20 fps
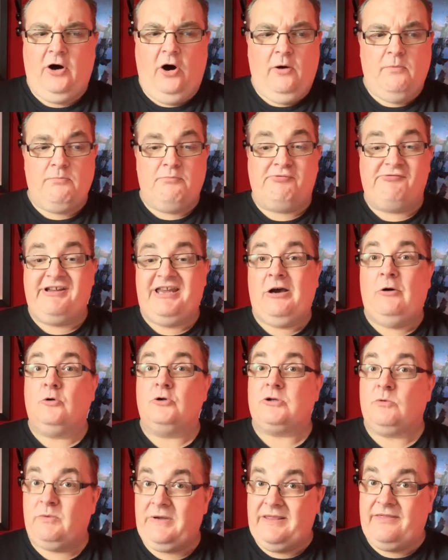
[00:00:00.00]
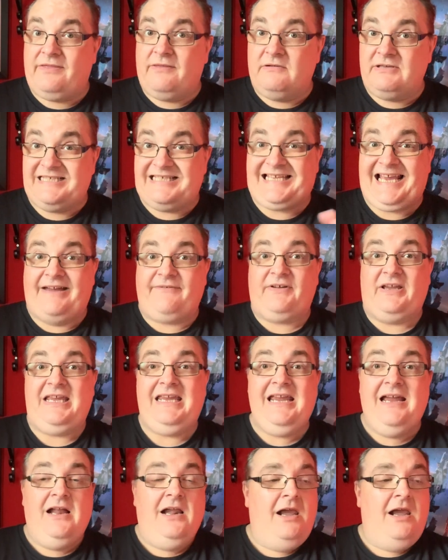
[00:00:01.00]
on pre-order with Xavi,